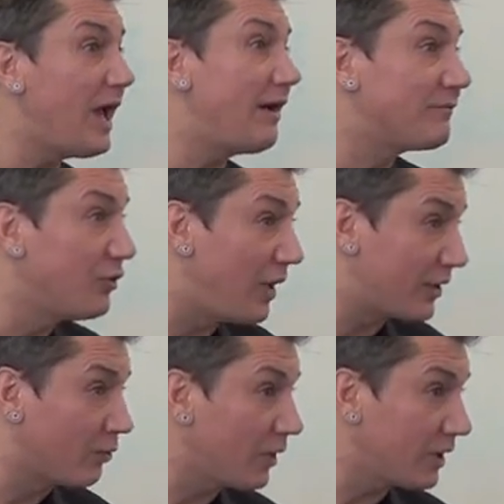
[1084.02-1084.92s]
You have to know how
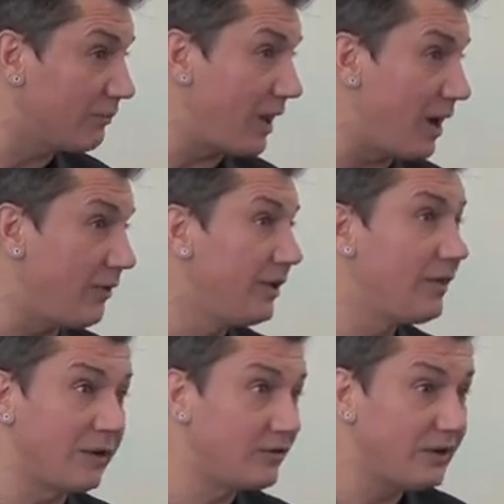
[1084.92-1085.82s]
to work them now.
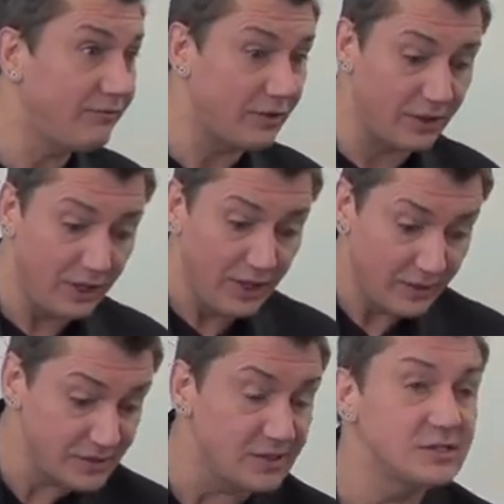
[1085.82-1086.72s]
They're different.
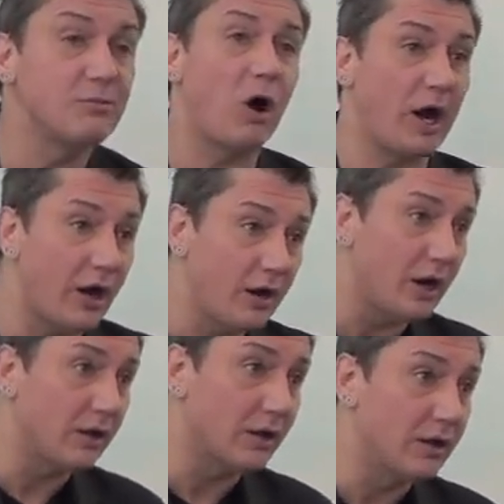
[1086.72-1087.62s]
This is smart hair
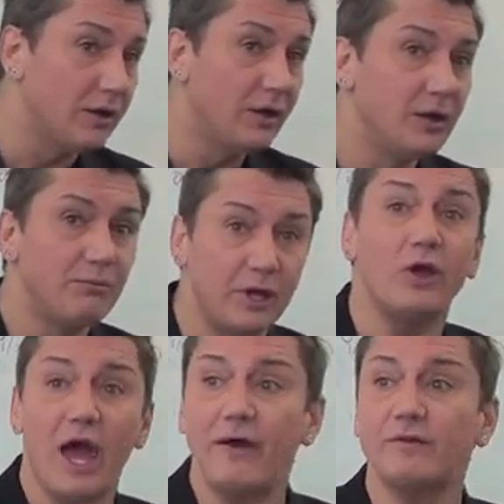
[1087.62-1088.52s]
color. But
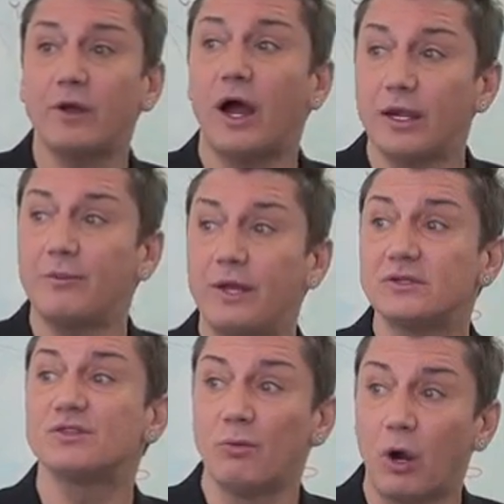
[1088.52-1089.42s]
you have to kind of be a
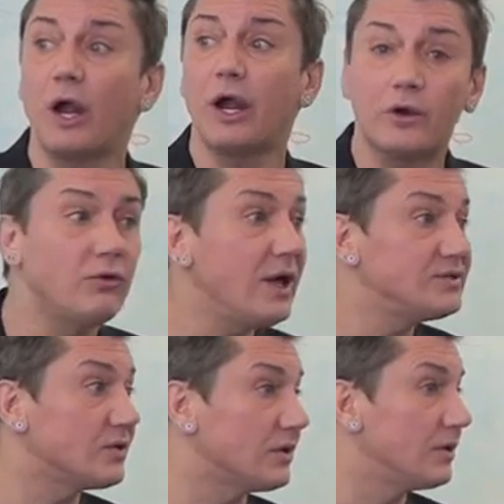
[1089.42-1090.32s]
smart
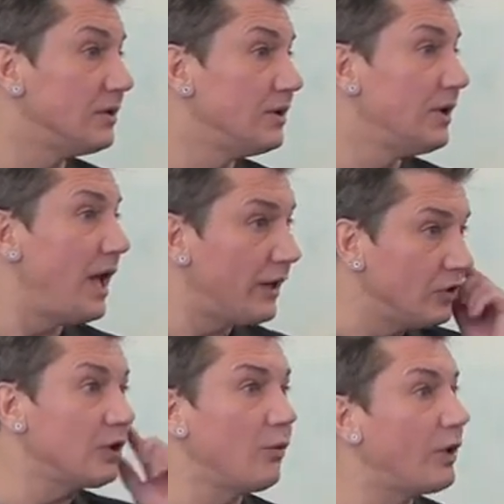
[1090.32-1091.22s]
hairdresser and
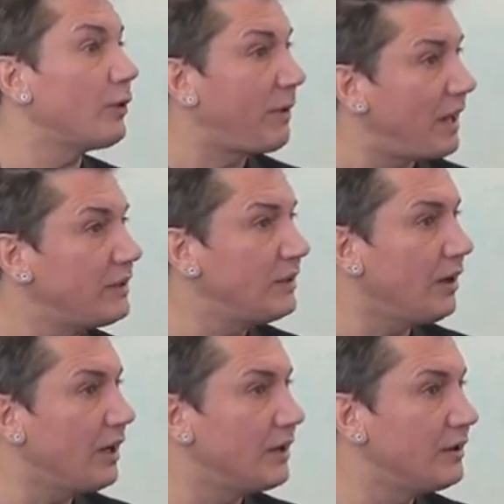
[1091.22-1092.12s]
look at what you're painting
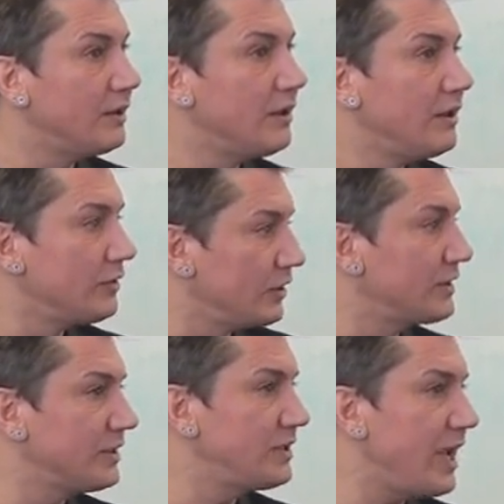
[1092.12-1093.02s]
on. Look at
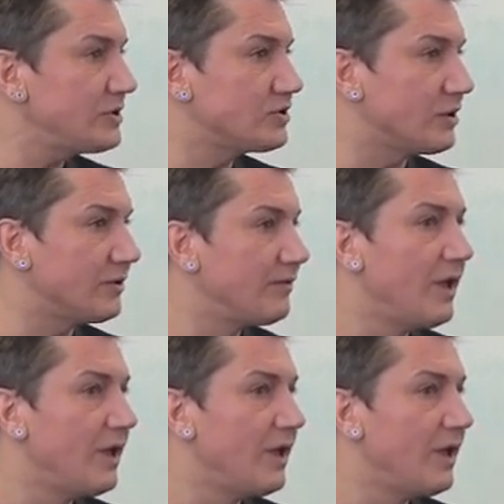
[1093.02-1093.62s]
the texture.